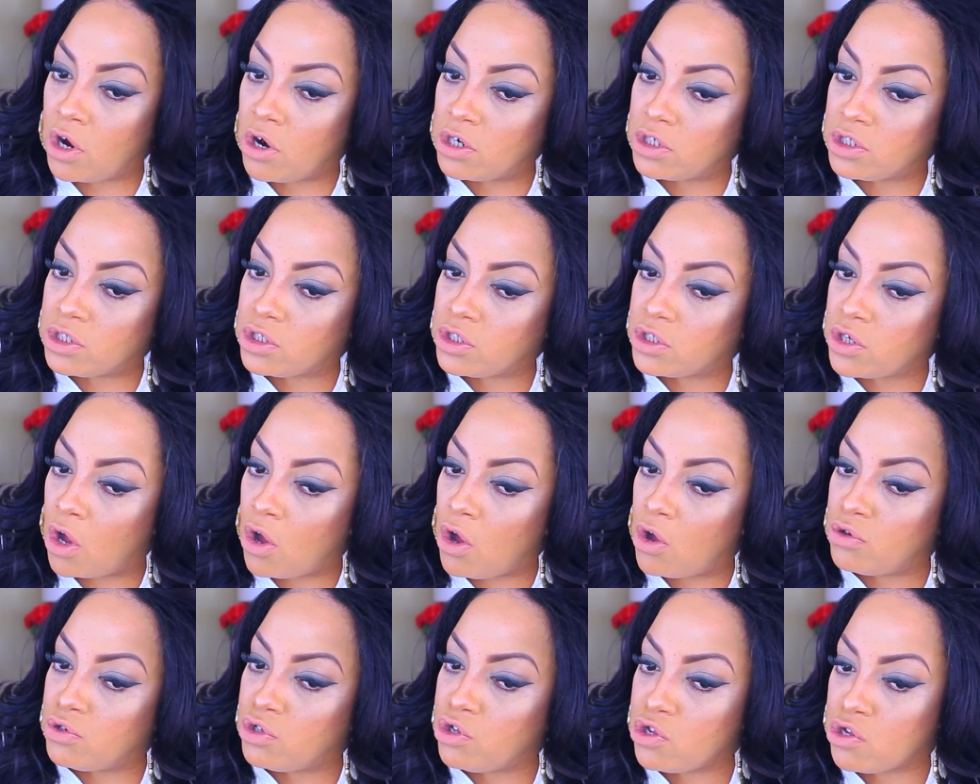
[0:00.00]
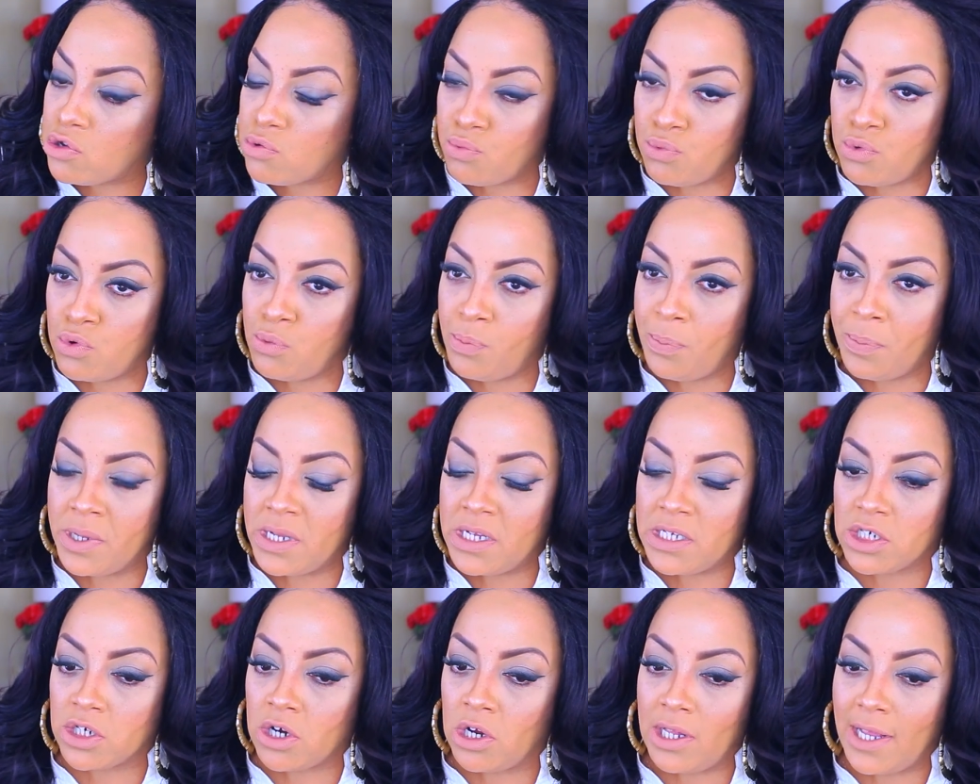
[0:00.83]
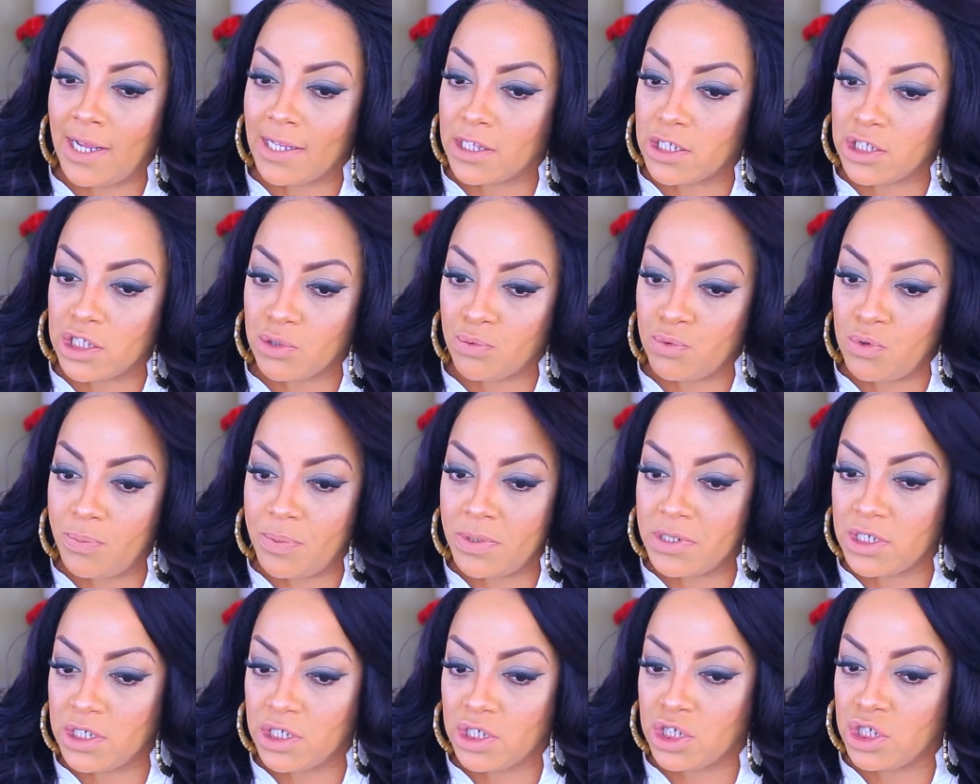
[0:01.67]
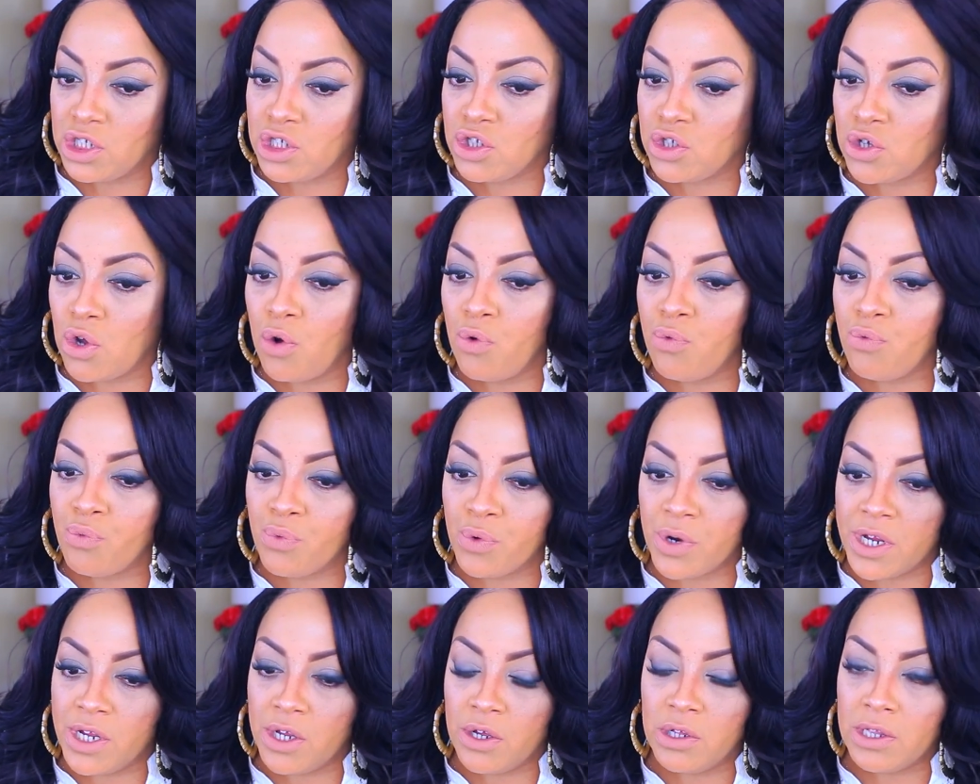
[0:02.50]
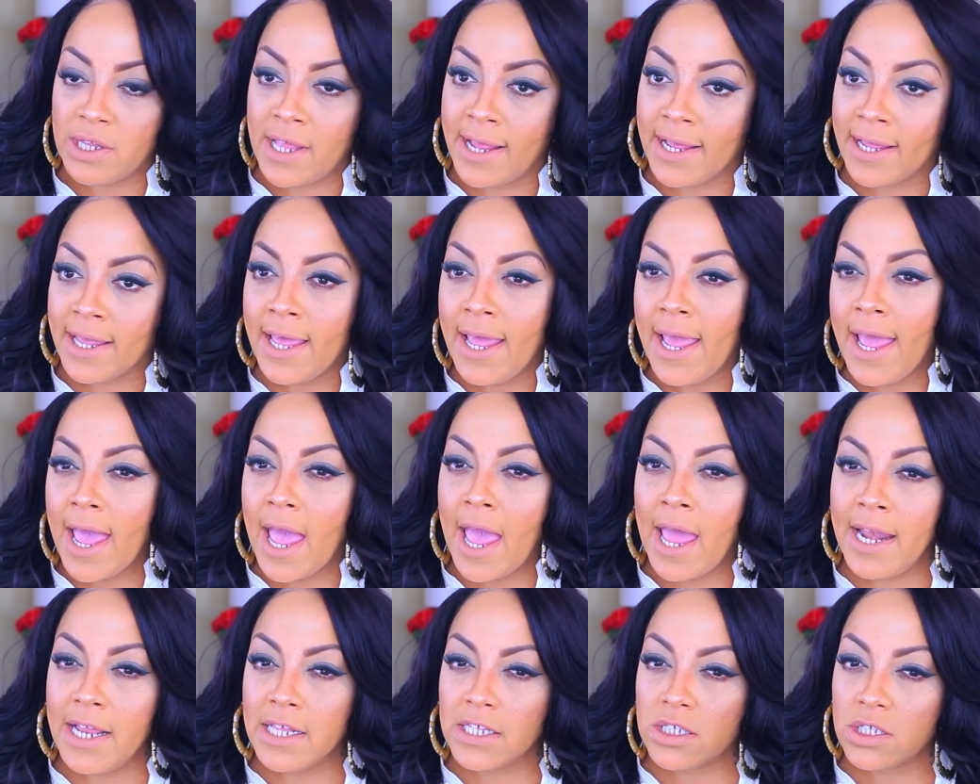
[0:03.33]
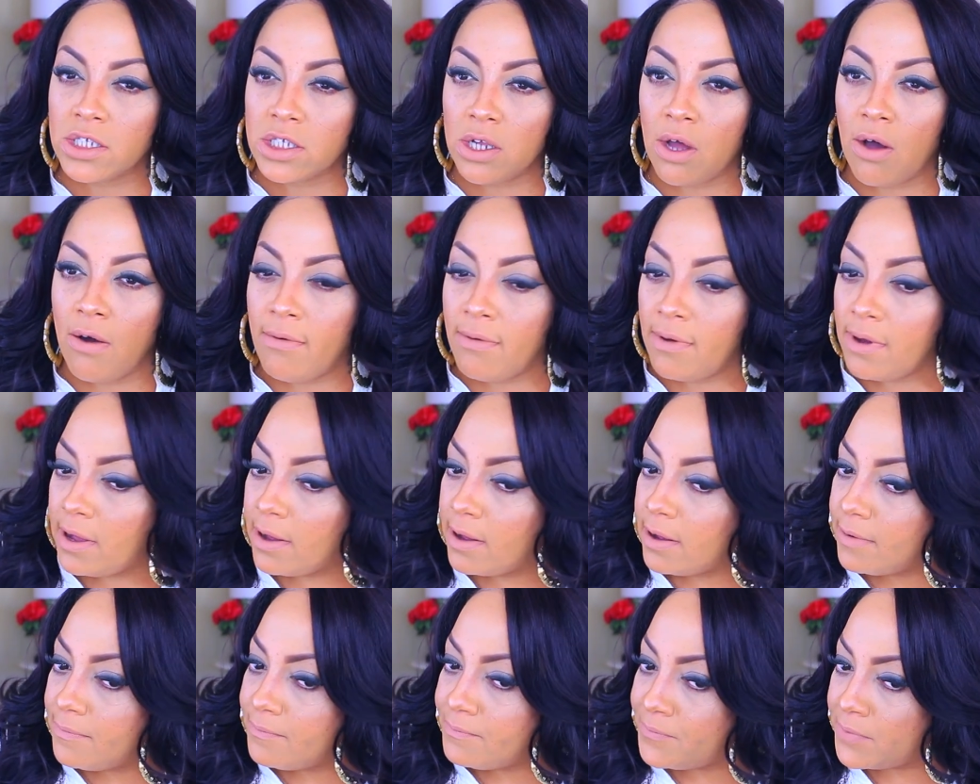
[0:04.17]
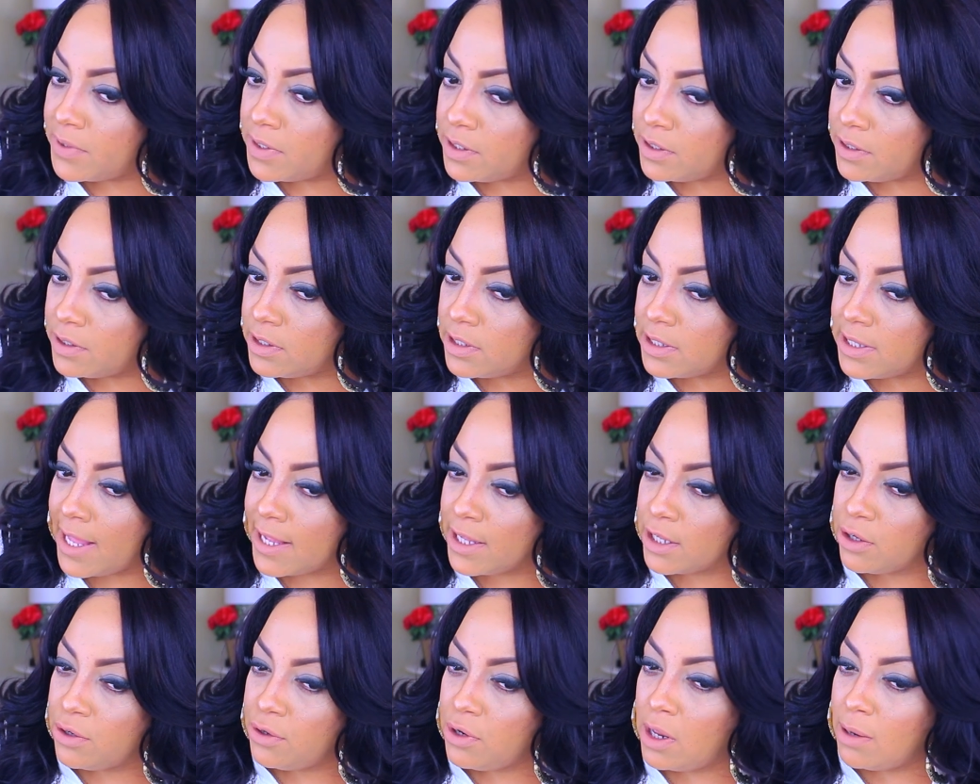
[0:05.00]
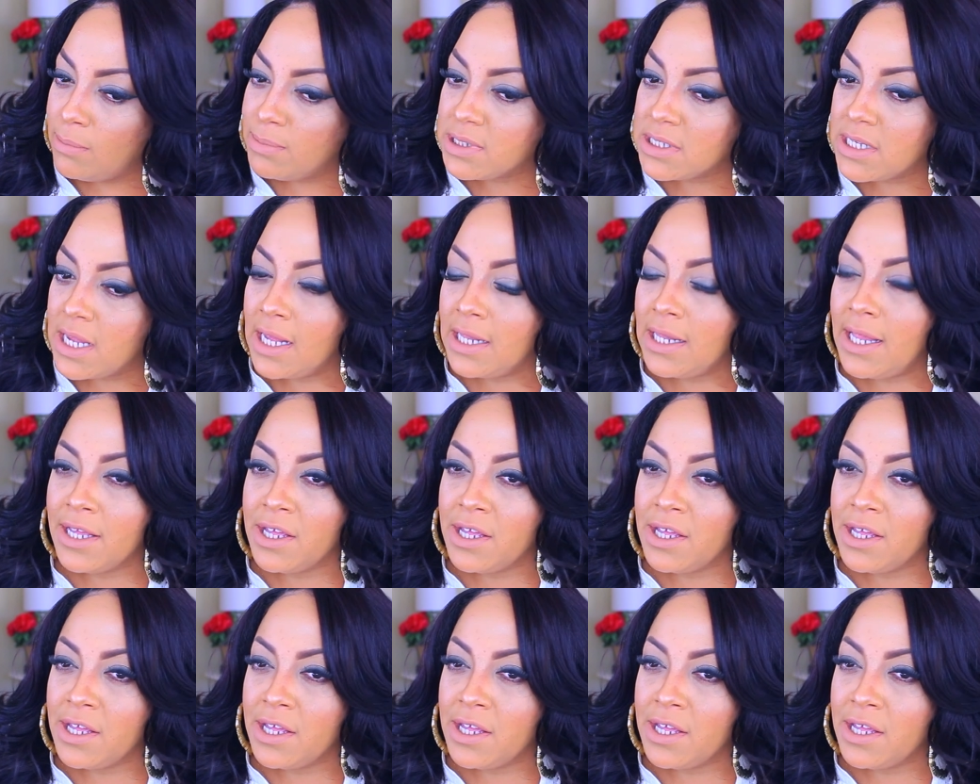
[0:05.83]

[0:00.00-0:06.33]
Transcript: are so swoopage, or like the swoopage is just so real, like, and it's so full, like, you know what I'm saying?